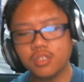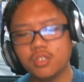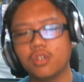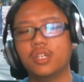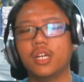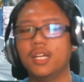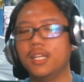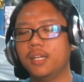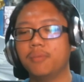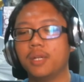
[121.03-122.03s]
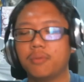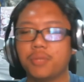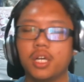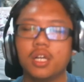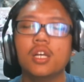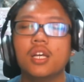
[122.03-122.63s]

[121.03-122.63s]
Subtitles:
you know, annihilate, blah blah blah,